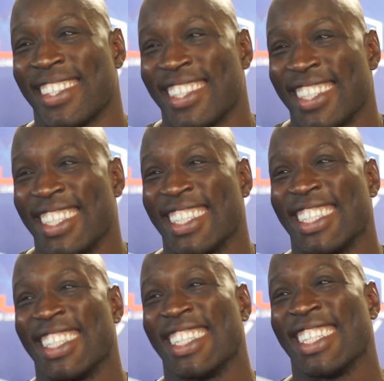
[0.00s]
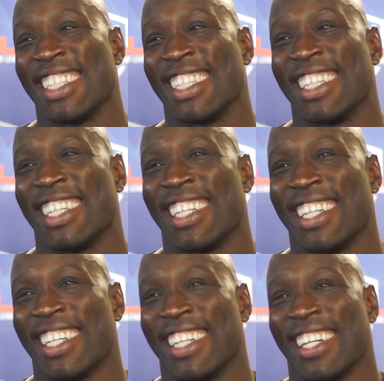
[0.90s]
So it's heavyweight next year.
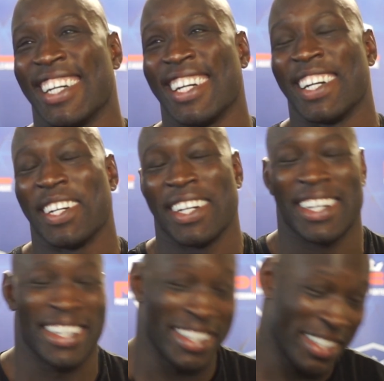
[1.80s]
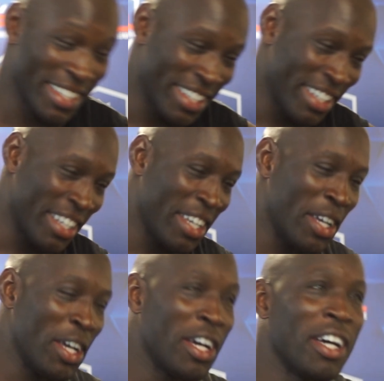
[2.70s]
Hitting, hitting all the gammas, or?